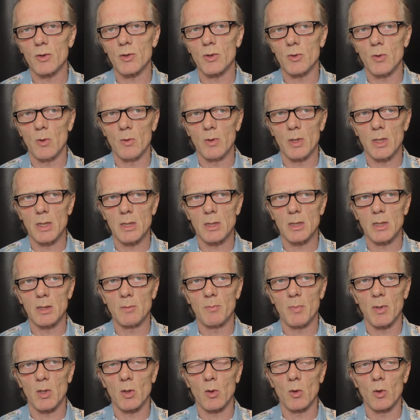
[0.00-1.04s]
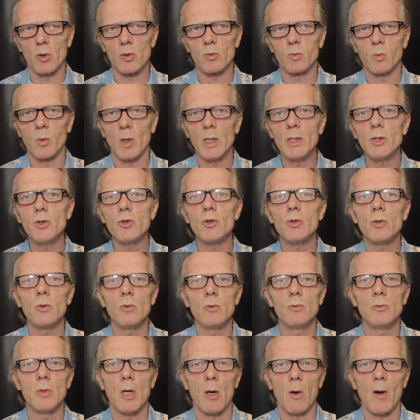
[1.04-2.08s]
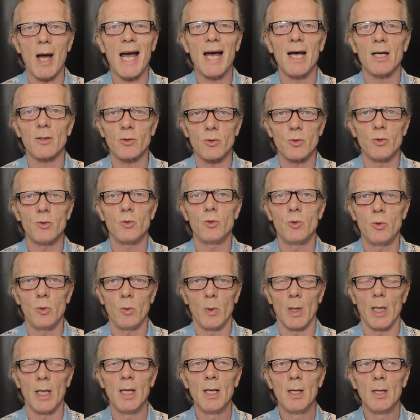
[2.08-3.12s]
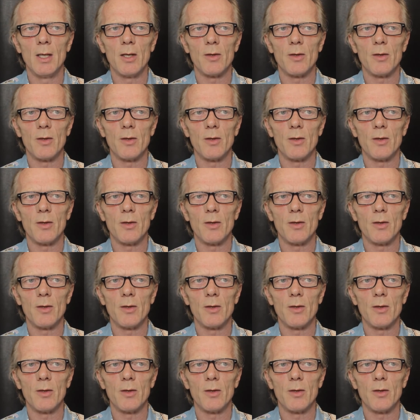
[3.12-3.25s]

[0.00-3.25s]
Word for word: to do this is because once you know how to do it,